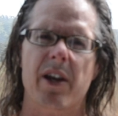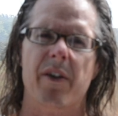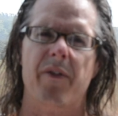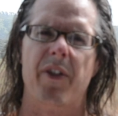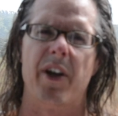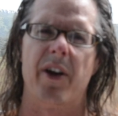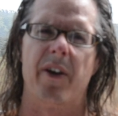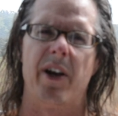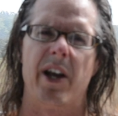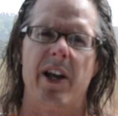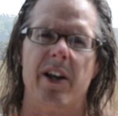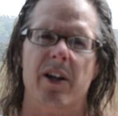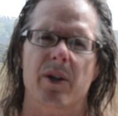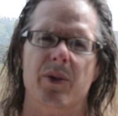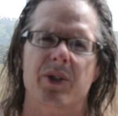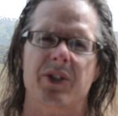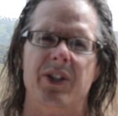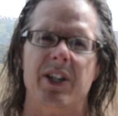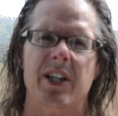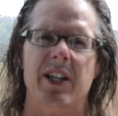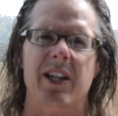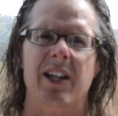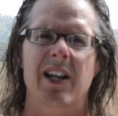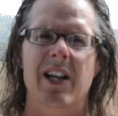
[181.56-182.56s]
of their
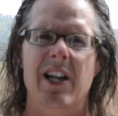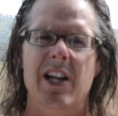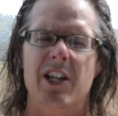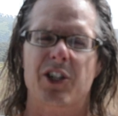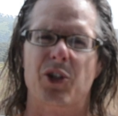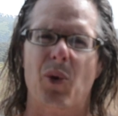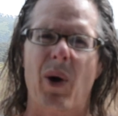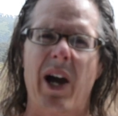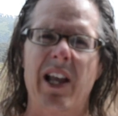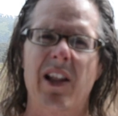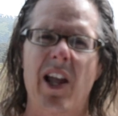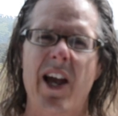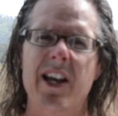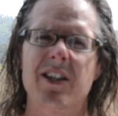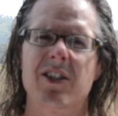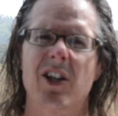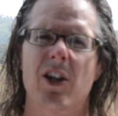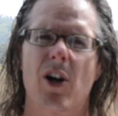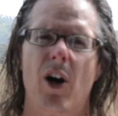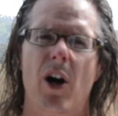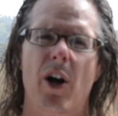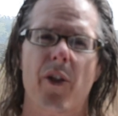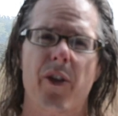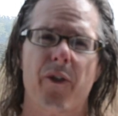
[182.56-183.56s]
AOC. So I like to
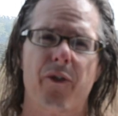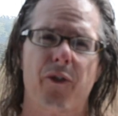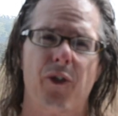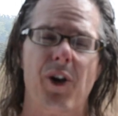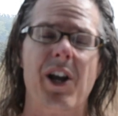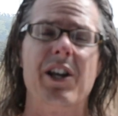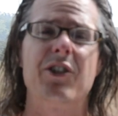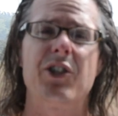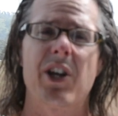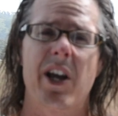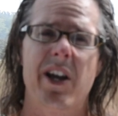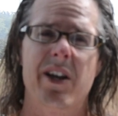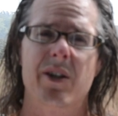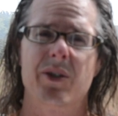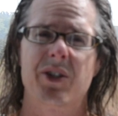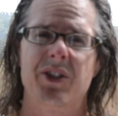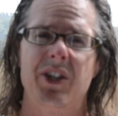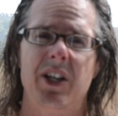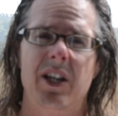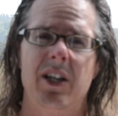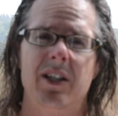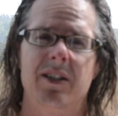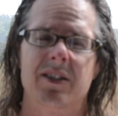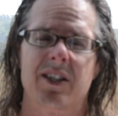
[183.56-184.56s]
call the French
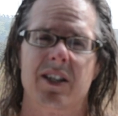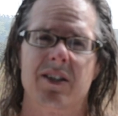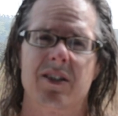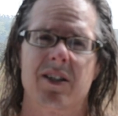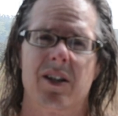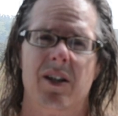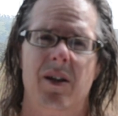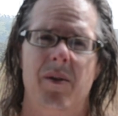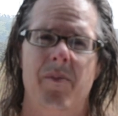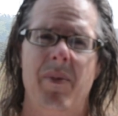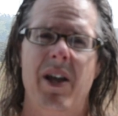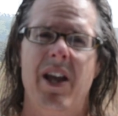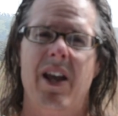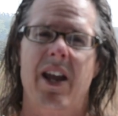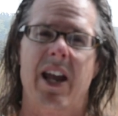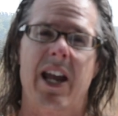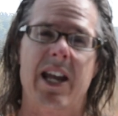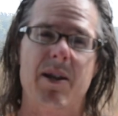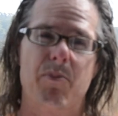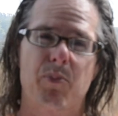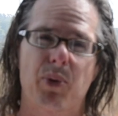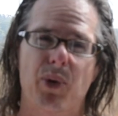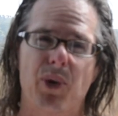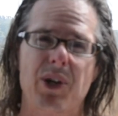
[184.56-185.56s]
AOC system
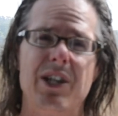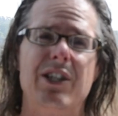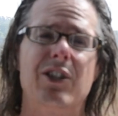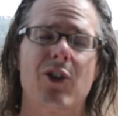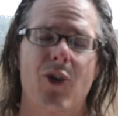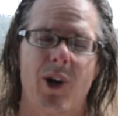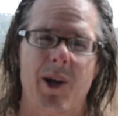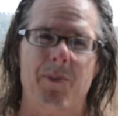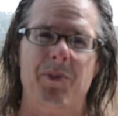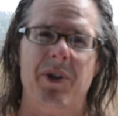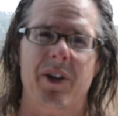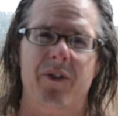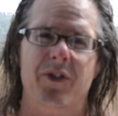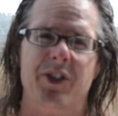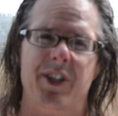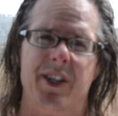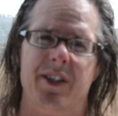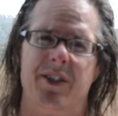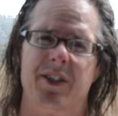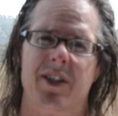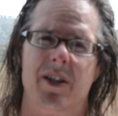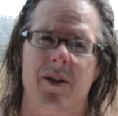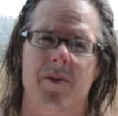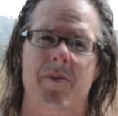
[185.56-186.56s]
a prescriptive
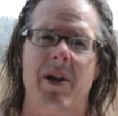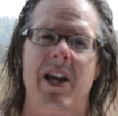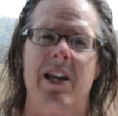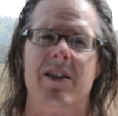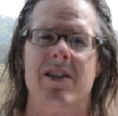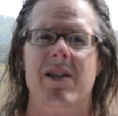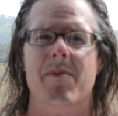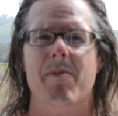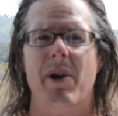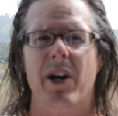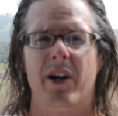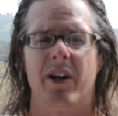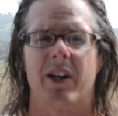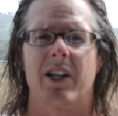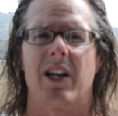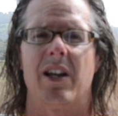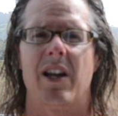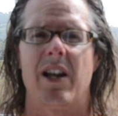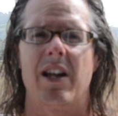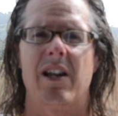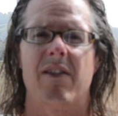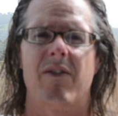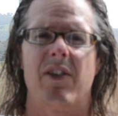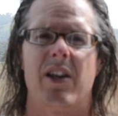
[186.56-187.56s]
system and the
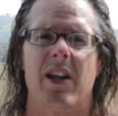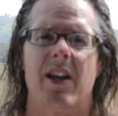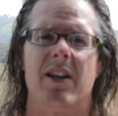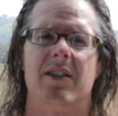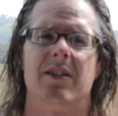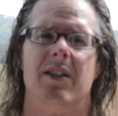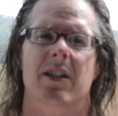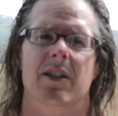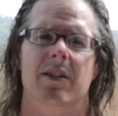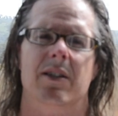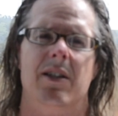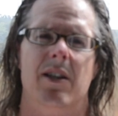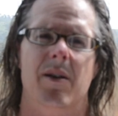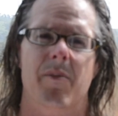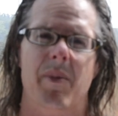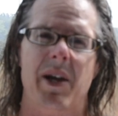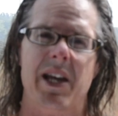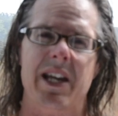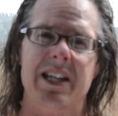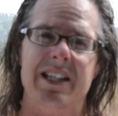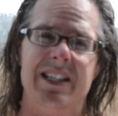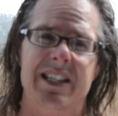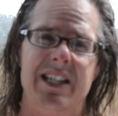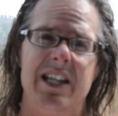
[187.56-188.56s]
American AVA system
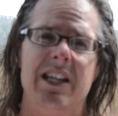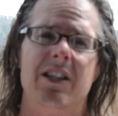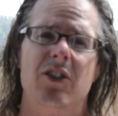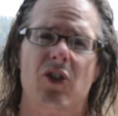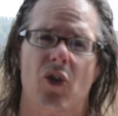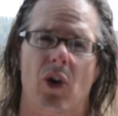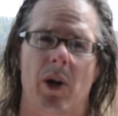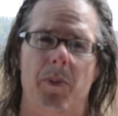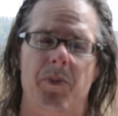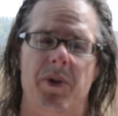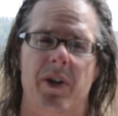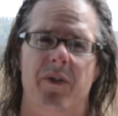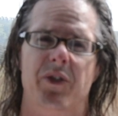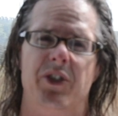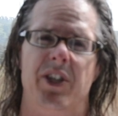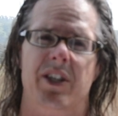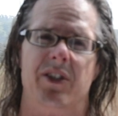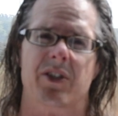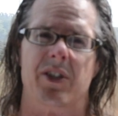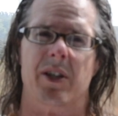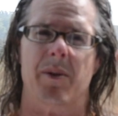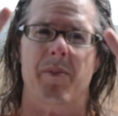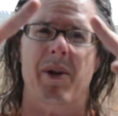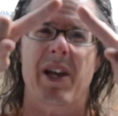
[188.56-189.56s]
a descriptive
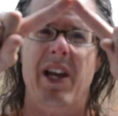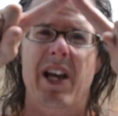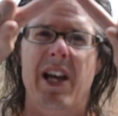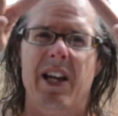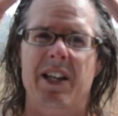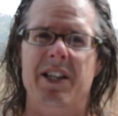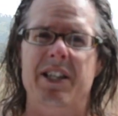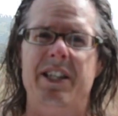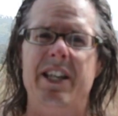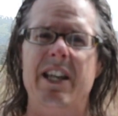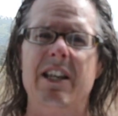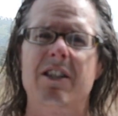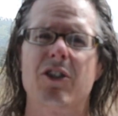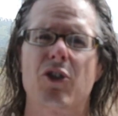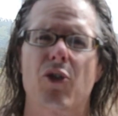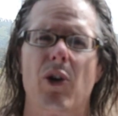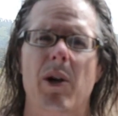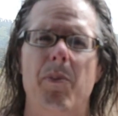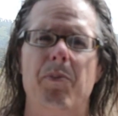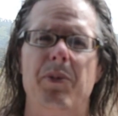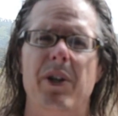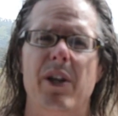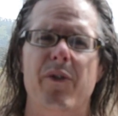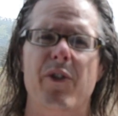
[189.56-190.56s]
system.
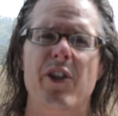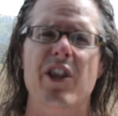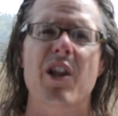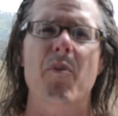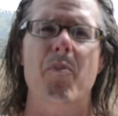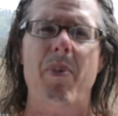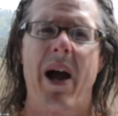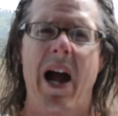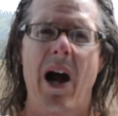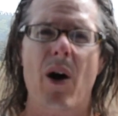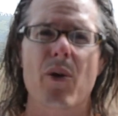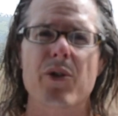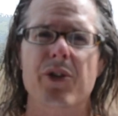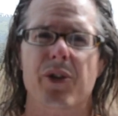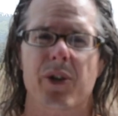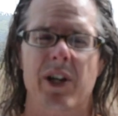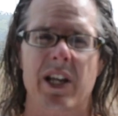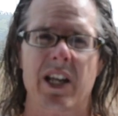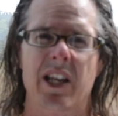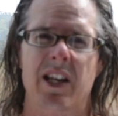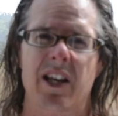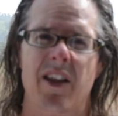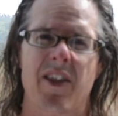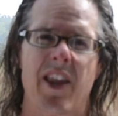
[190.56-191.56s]
Descriptive in the
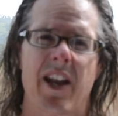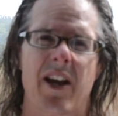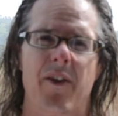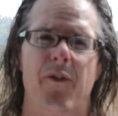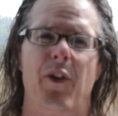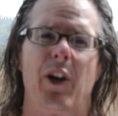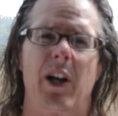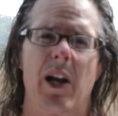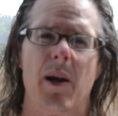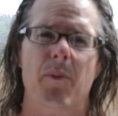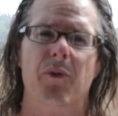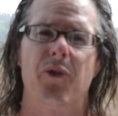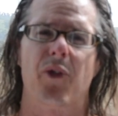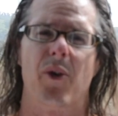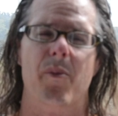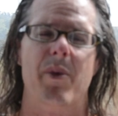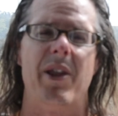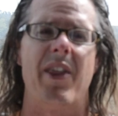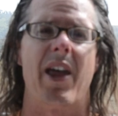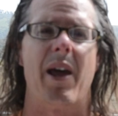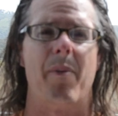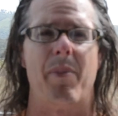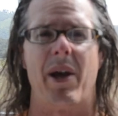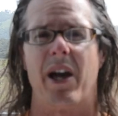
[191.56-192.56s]
boundary, and then if it comes from
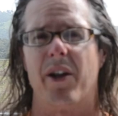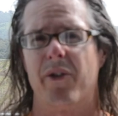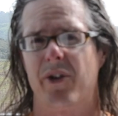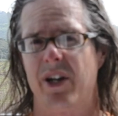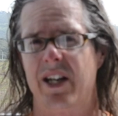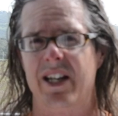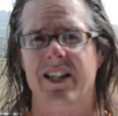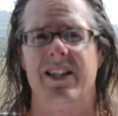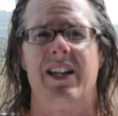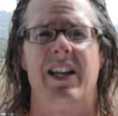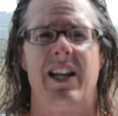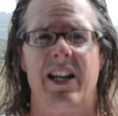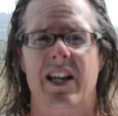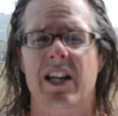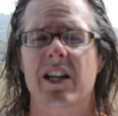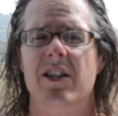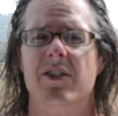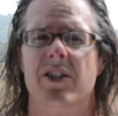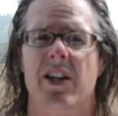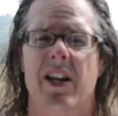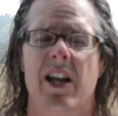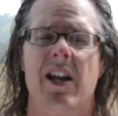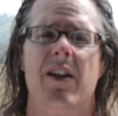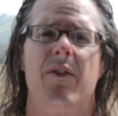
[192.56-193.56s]
in that boundary, it
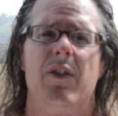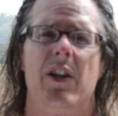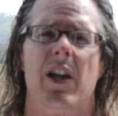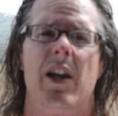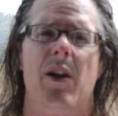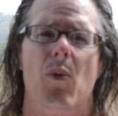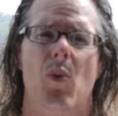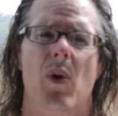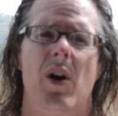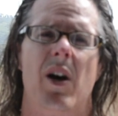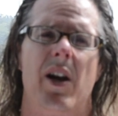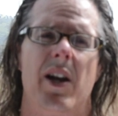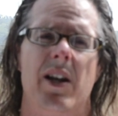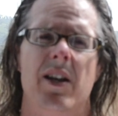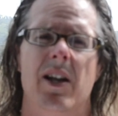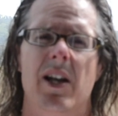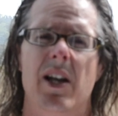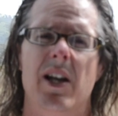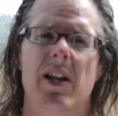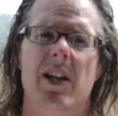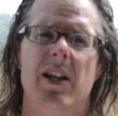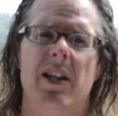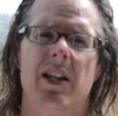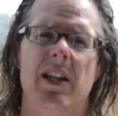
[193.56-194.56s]
is an AVA wine,
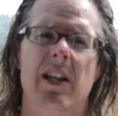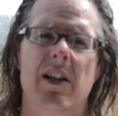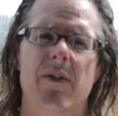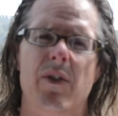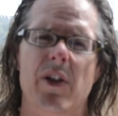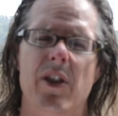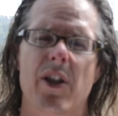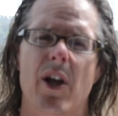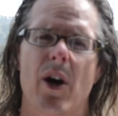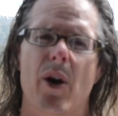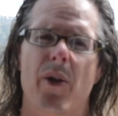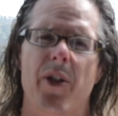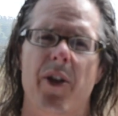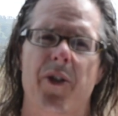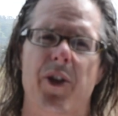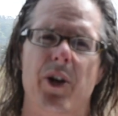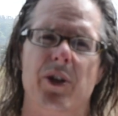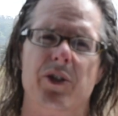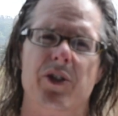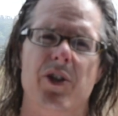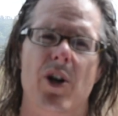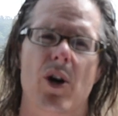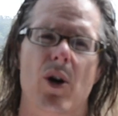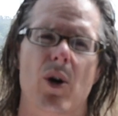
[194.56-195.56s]
even though that
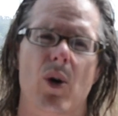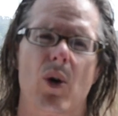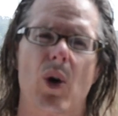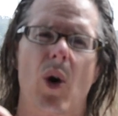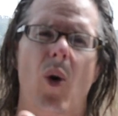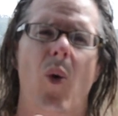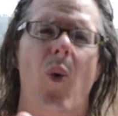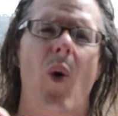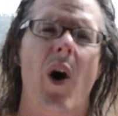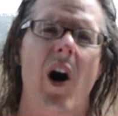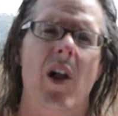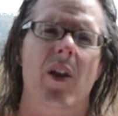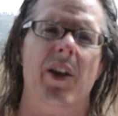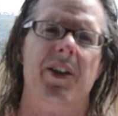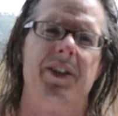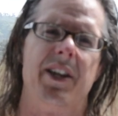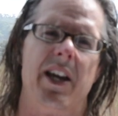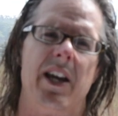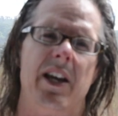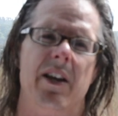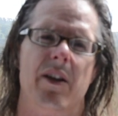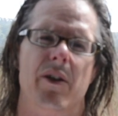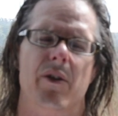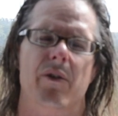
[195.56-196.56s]
there's no
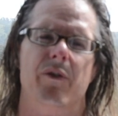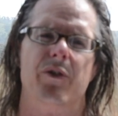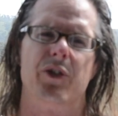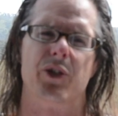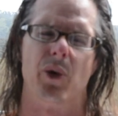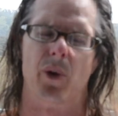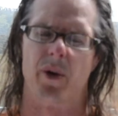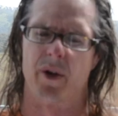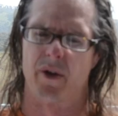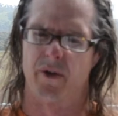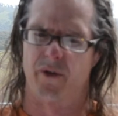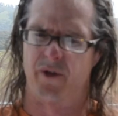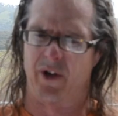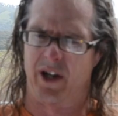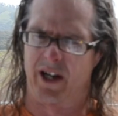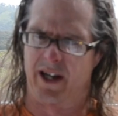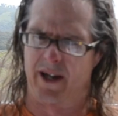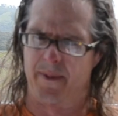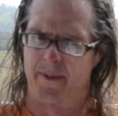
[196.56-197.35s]
qualitative sort of